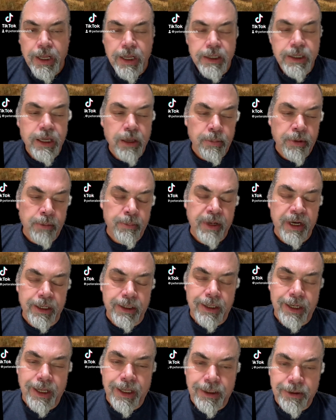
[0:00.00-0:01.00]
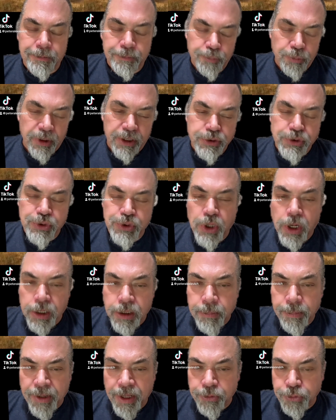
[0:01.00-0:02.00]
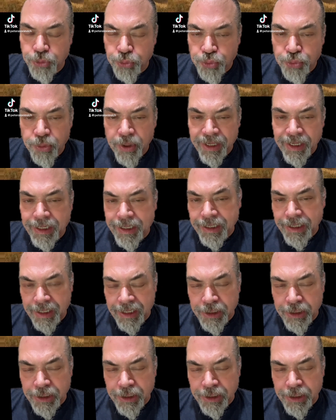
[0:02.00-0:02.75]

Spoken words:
Give me a minute and let's talk about Ukrainian